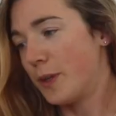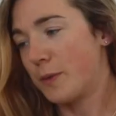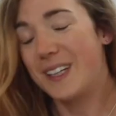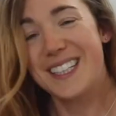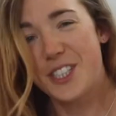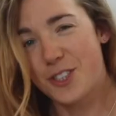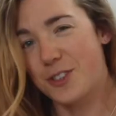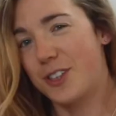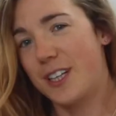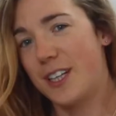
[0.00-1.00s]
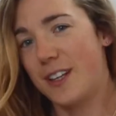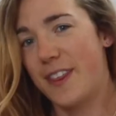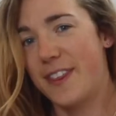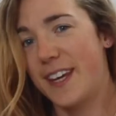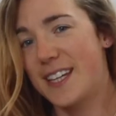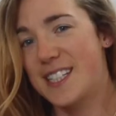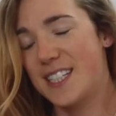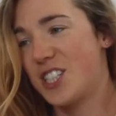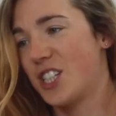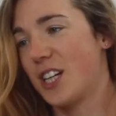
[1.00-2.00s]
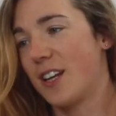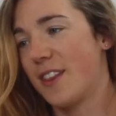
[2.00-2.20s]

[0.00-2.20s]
a really sturdy, thick stitching,